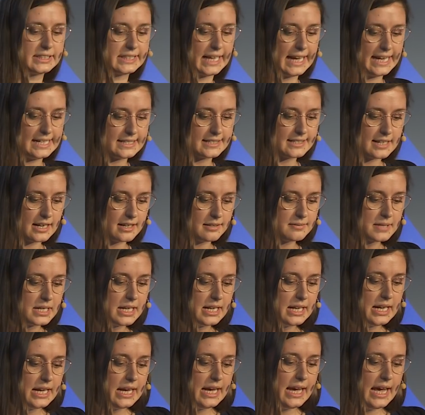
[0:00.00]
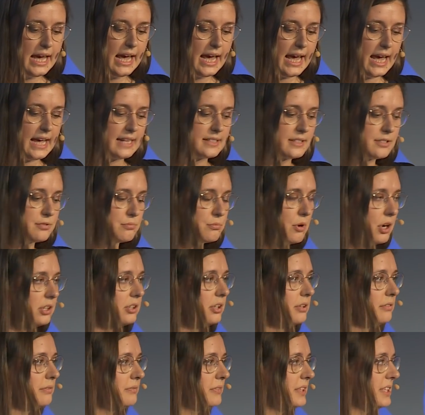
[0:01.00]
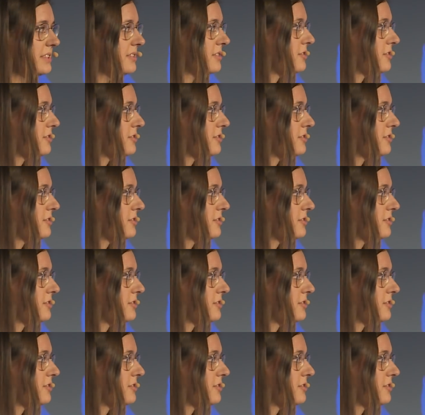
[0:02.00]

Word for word: data. And one of these